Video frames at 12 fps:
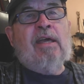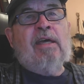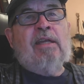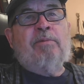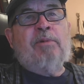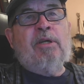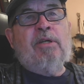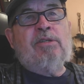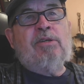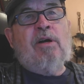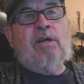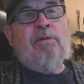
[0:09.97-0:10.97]
I'm going to
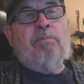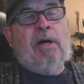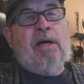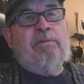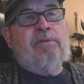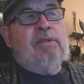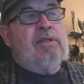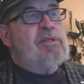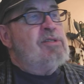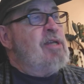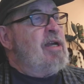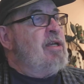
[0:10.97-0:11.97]
talk about the
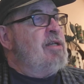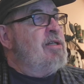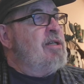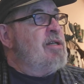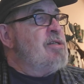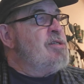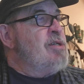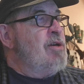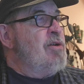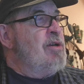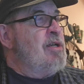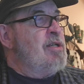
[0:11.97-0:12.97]
second in a
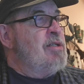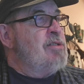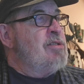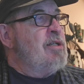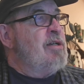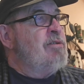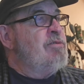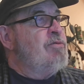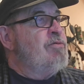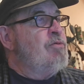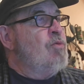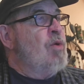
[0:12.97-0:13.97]
series of
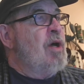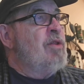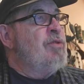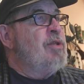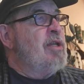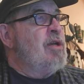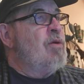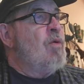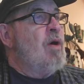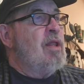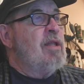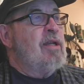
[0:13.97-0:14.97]
wealth
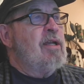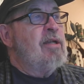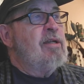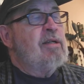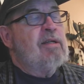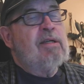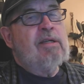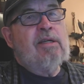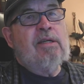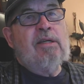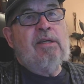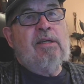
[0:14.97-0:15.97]
inequality.
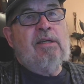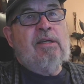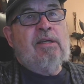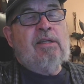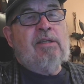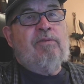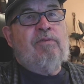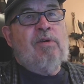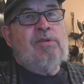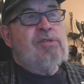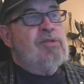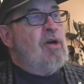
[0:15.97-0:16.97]
The
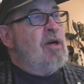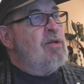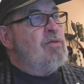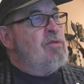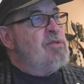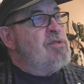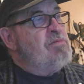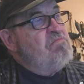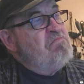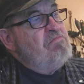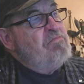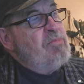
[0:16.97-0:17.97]
first talk was
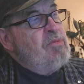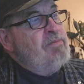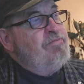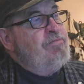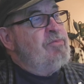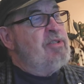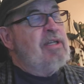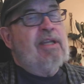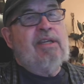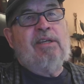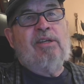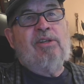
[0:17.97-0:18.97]

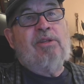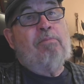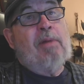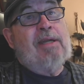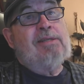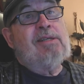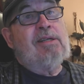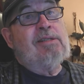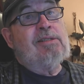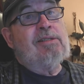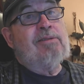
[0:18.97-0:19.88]
telling you the basics.